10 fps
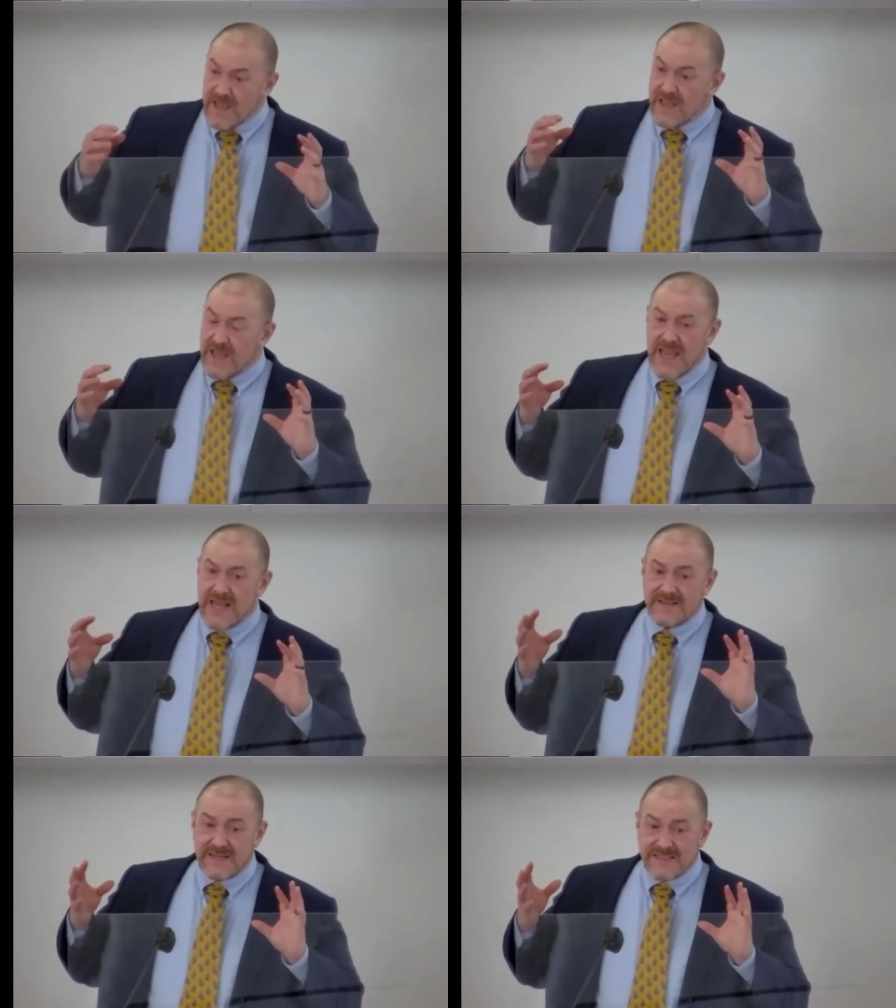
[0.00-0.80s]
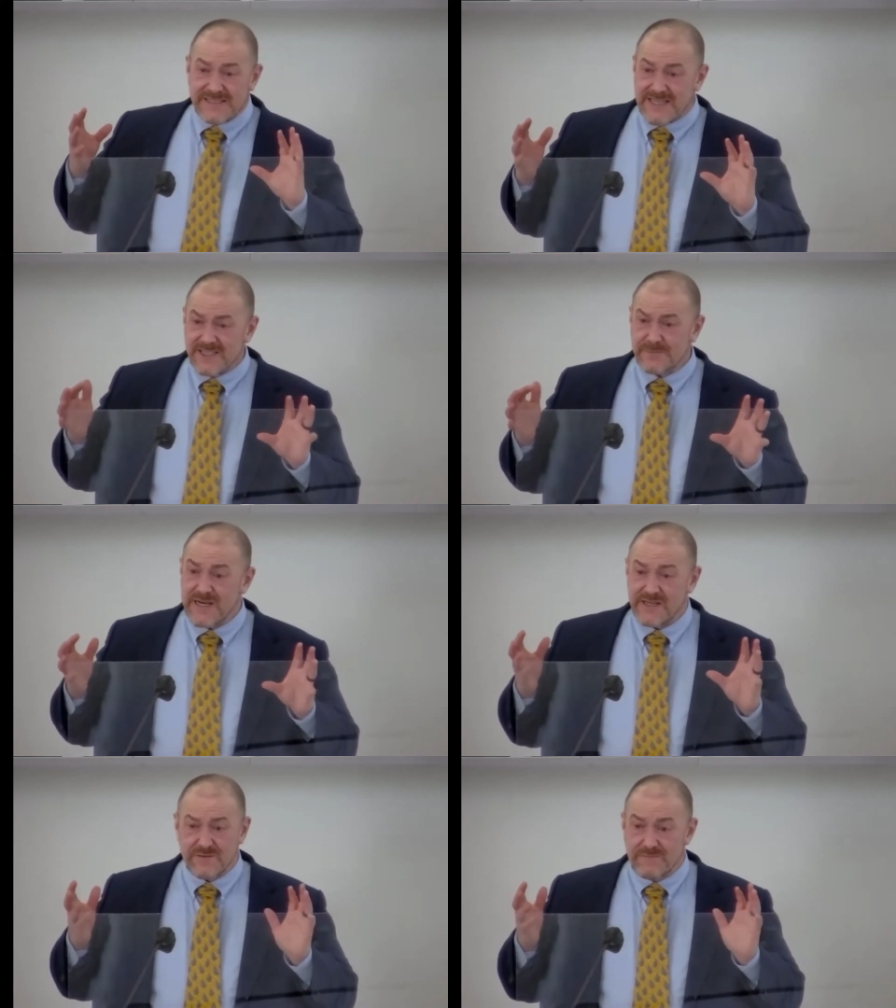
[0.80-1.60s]
And the assessment
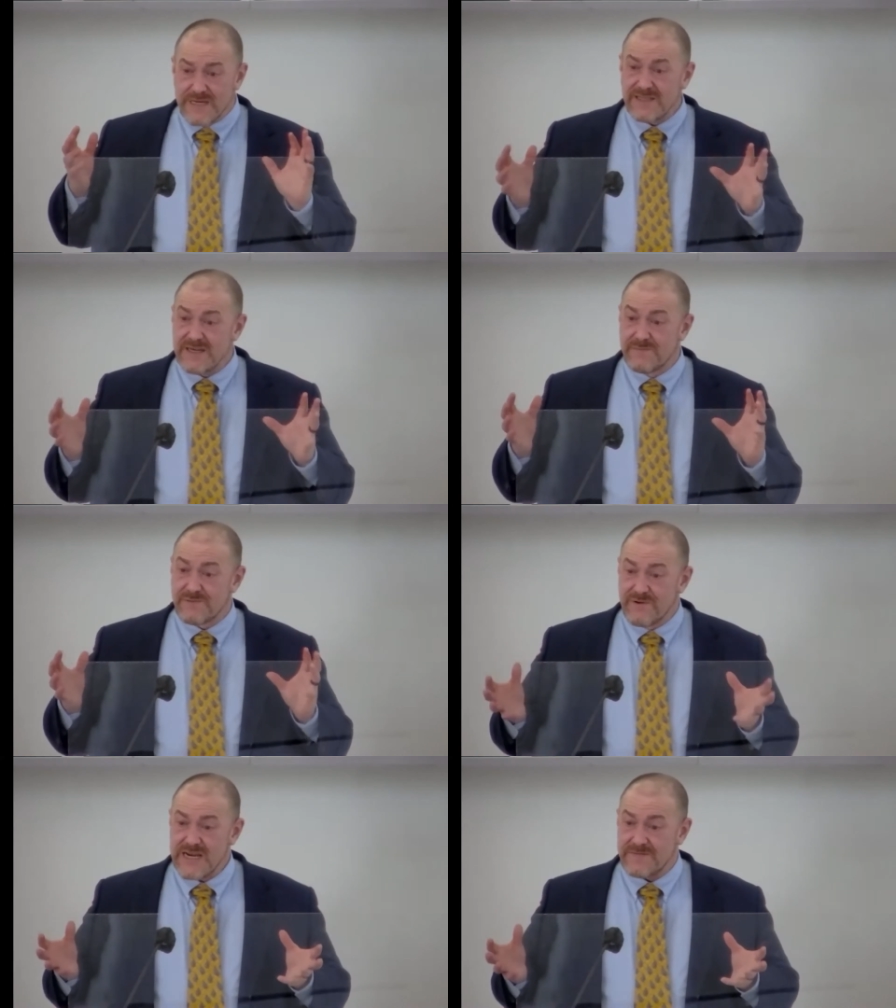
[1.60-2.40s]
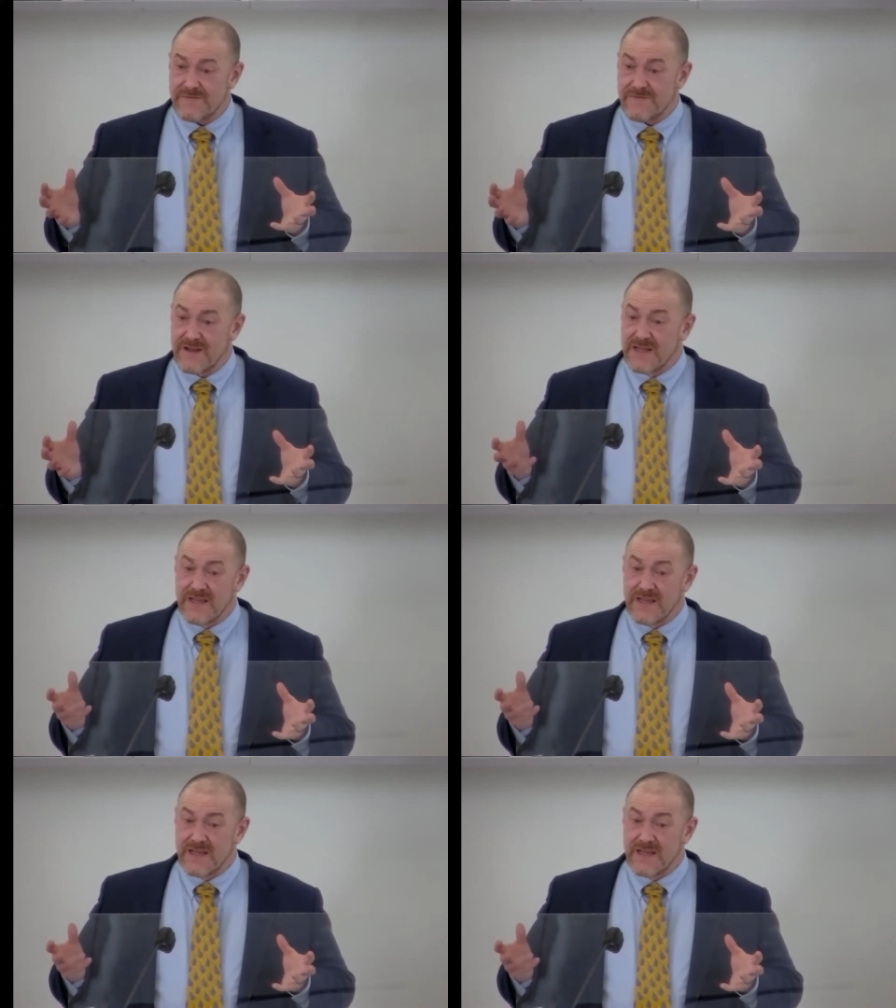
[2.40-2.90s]
is really brief.